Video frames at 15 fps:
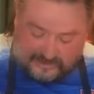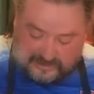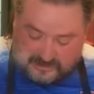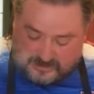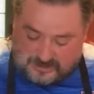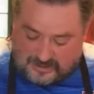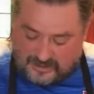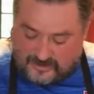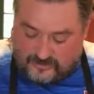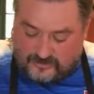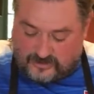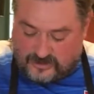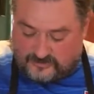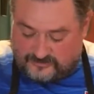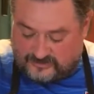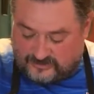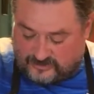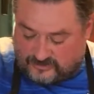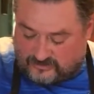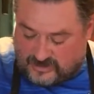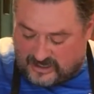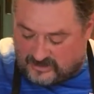And now comes the
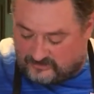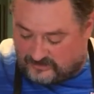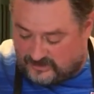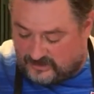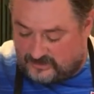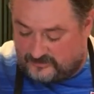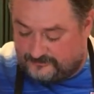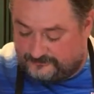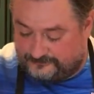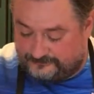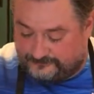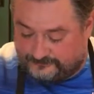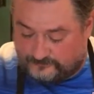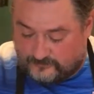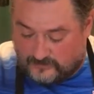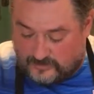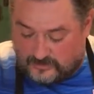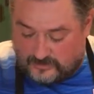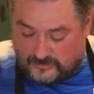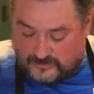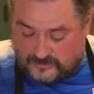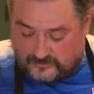crowning
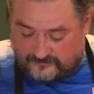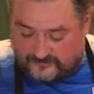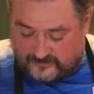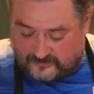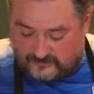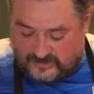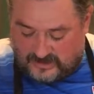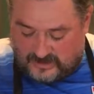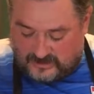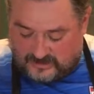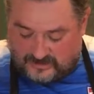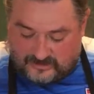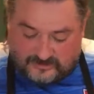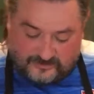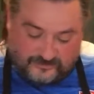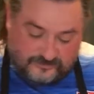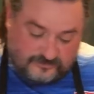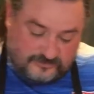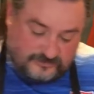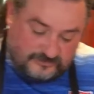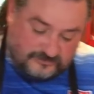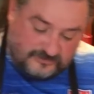of the meat and the
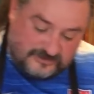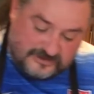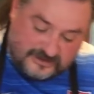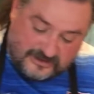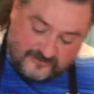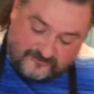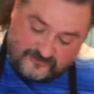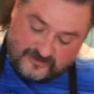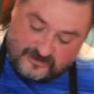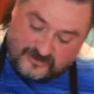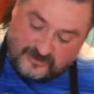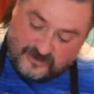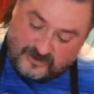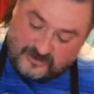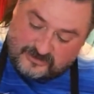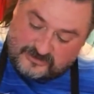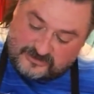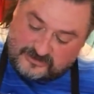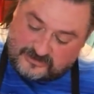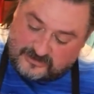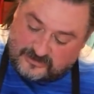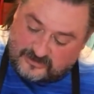noodles and everything
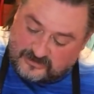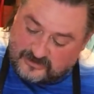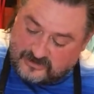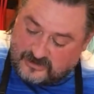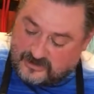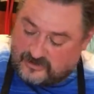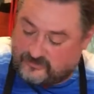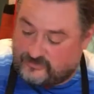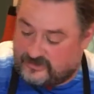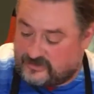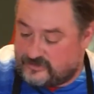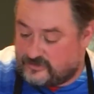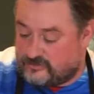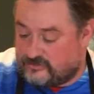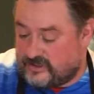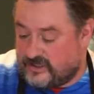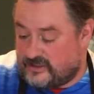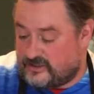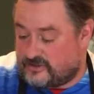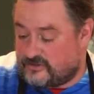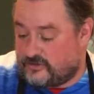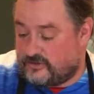else with the
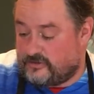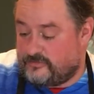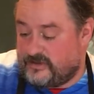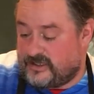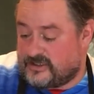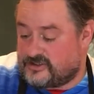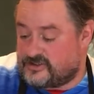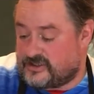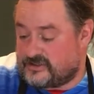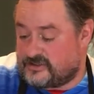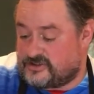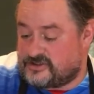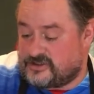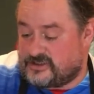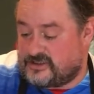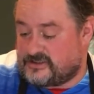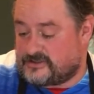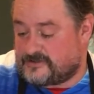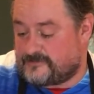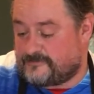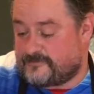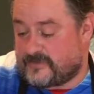grated Colby and cheddar
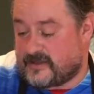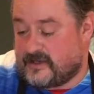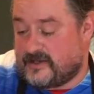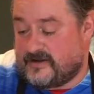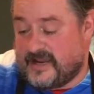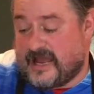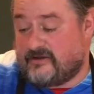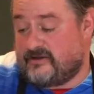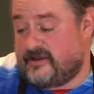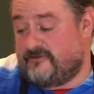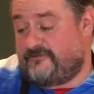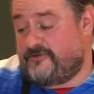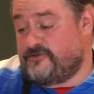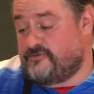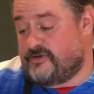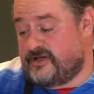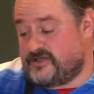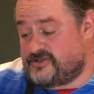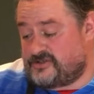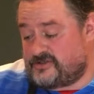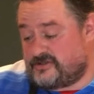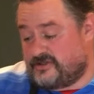cheese. Now, if you
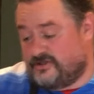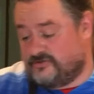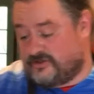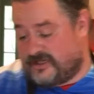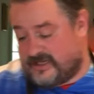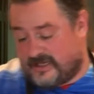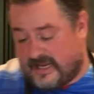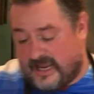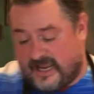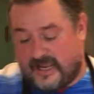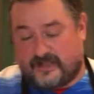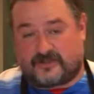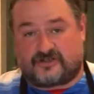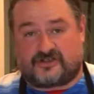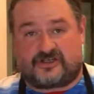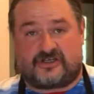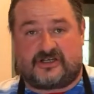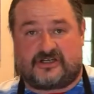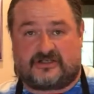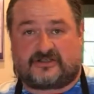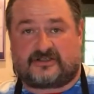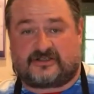wish, you can add
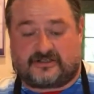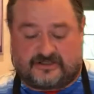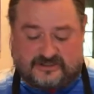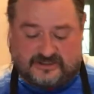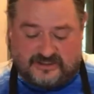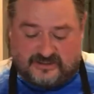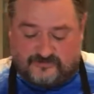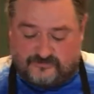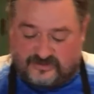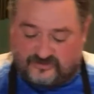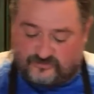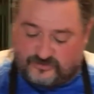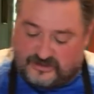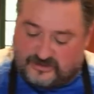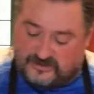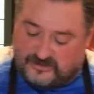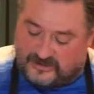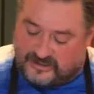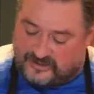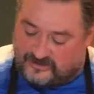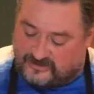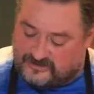cheese in between the
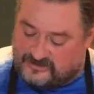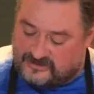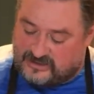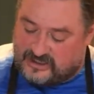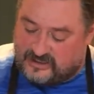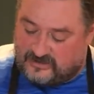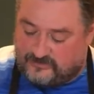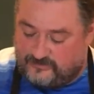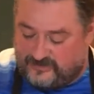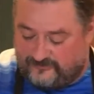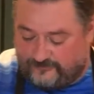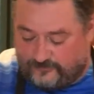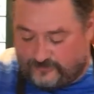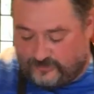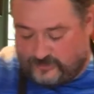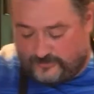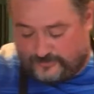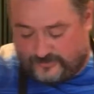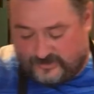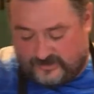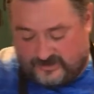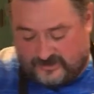layers before you
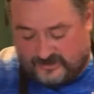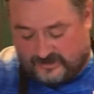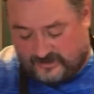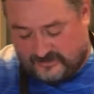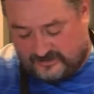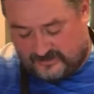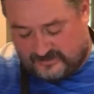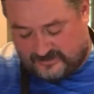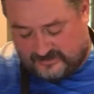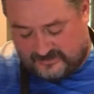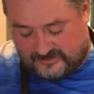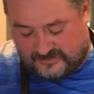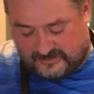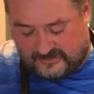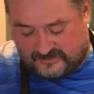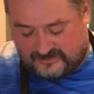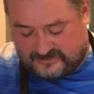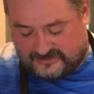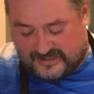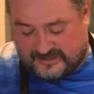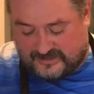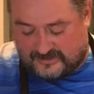put the
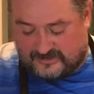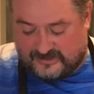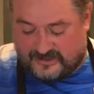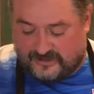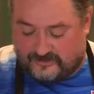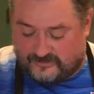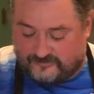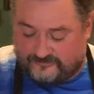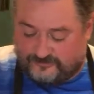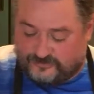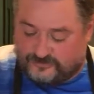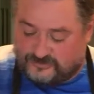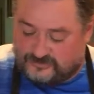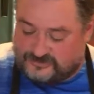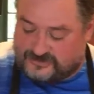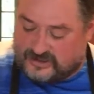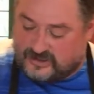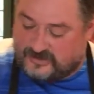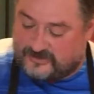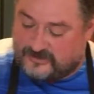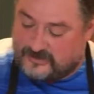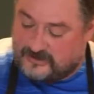second layer of noodles
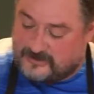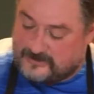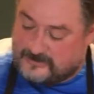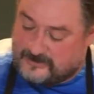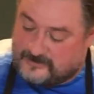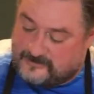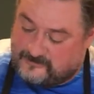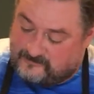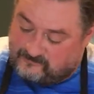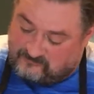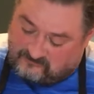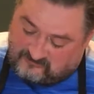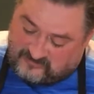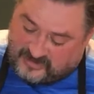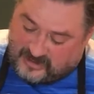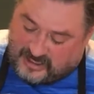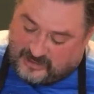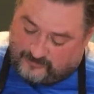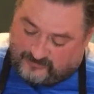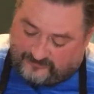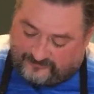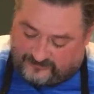on.
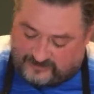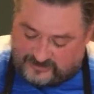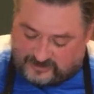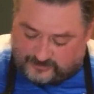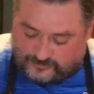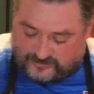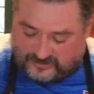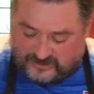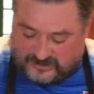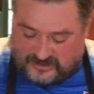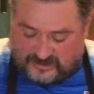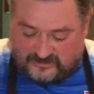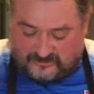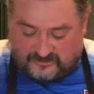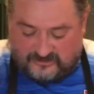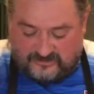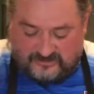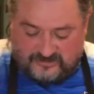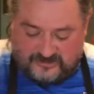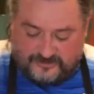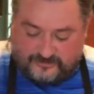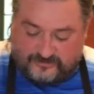I prefer just putting it
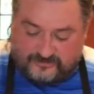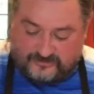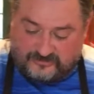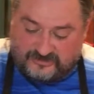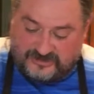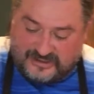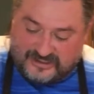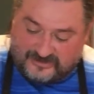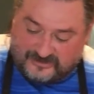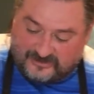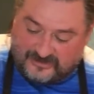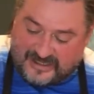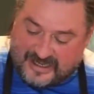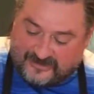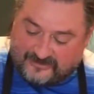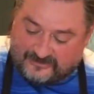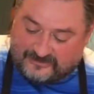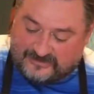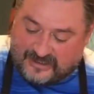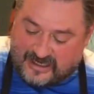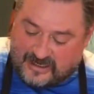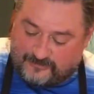liberally and a lot
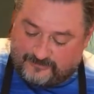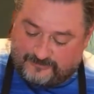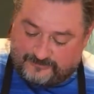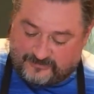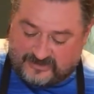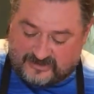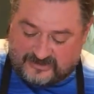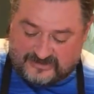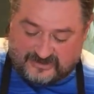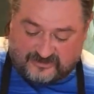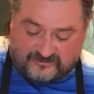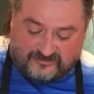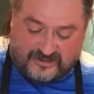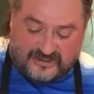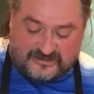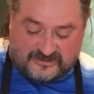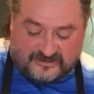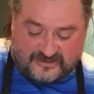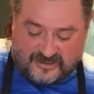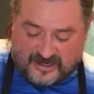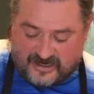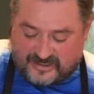on top because it creates
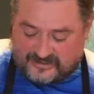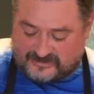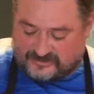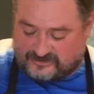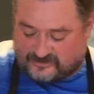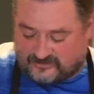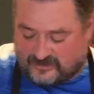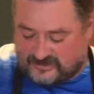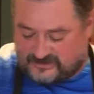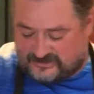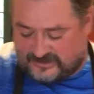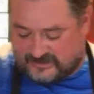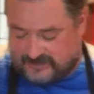a nice crust